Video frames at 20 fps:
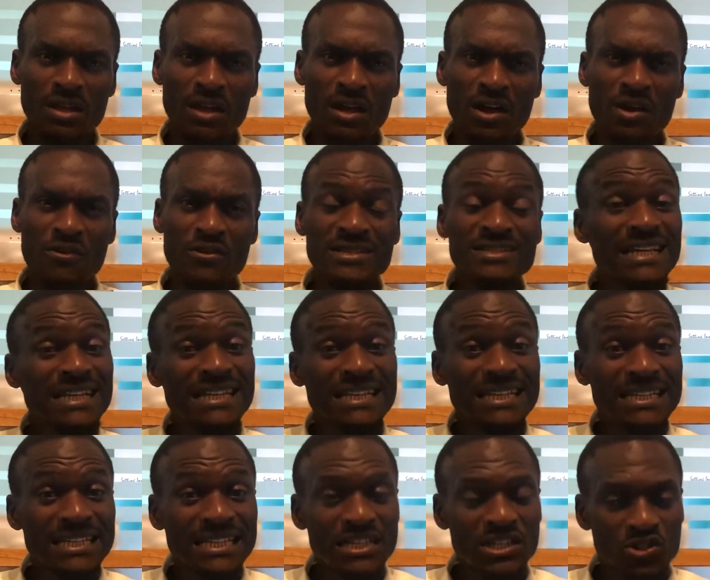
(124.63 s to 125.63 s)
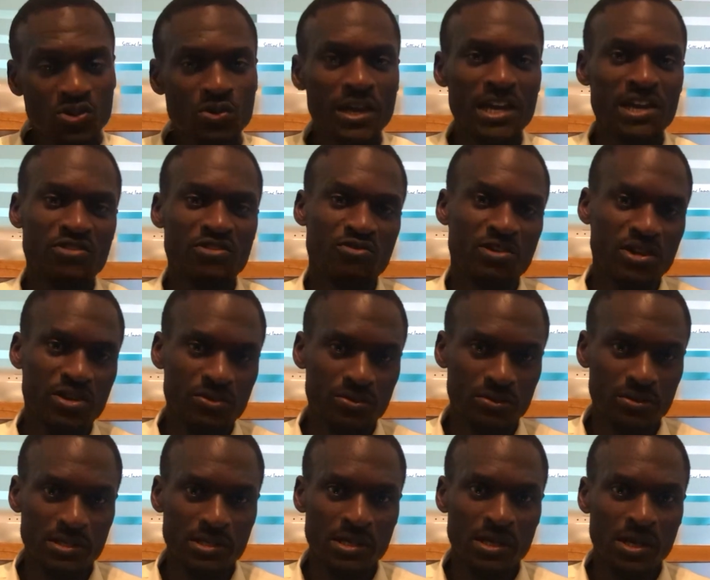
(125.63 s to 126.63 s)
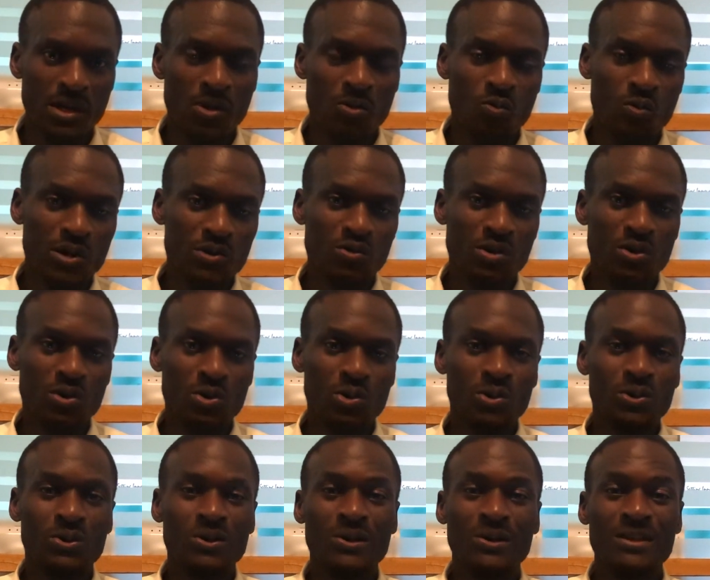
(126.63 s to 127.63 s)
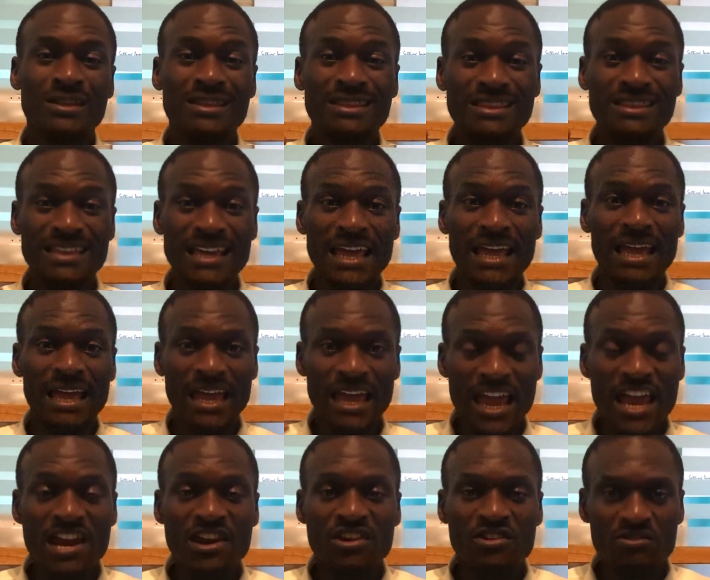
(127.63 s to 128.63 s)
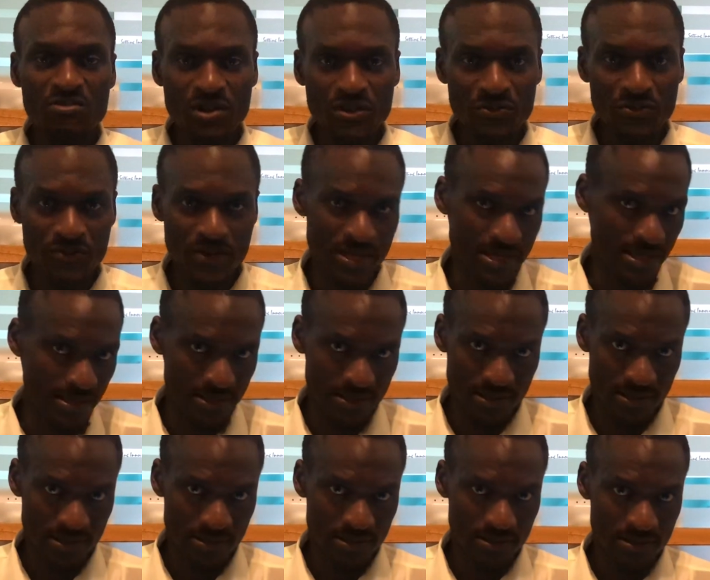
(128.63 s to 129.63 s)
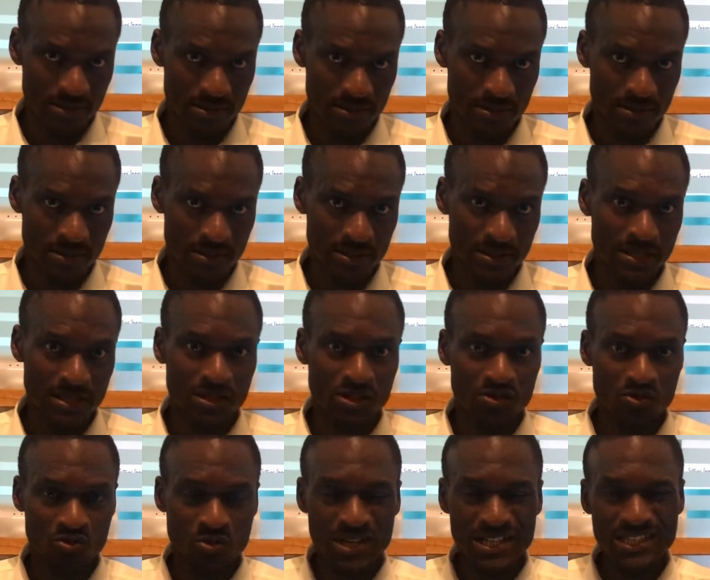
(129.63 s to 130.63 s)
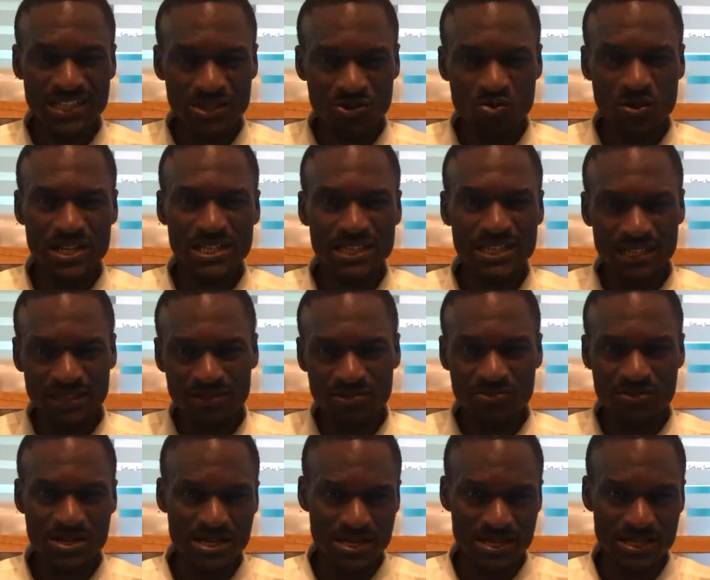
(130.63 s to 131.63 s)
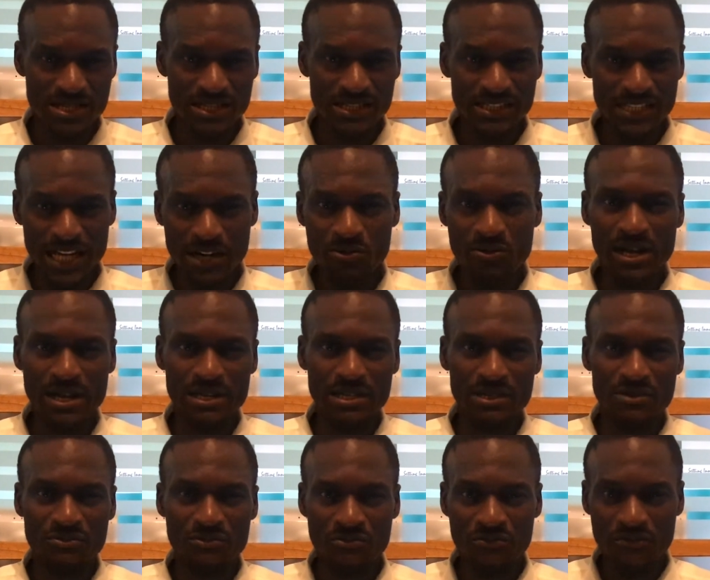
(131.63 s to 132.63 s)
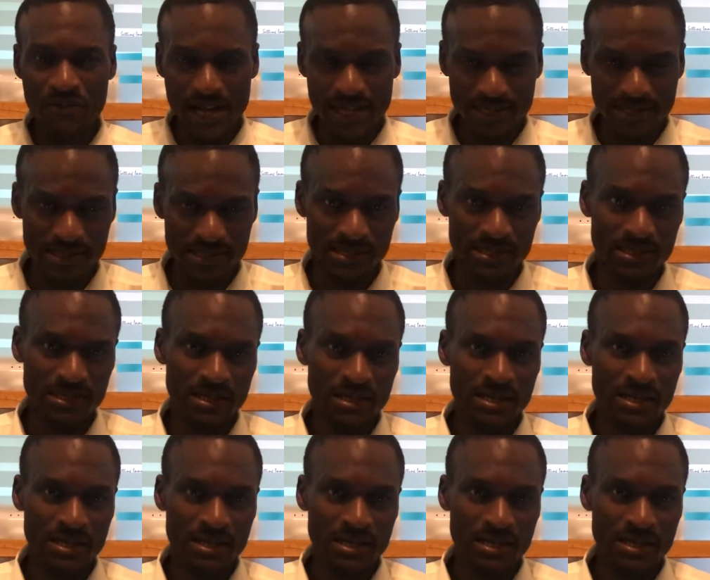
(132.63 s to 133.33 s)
recently, Nyungwe introduced what we call the entry fees. 2023, January 1st,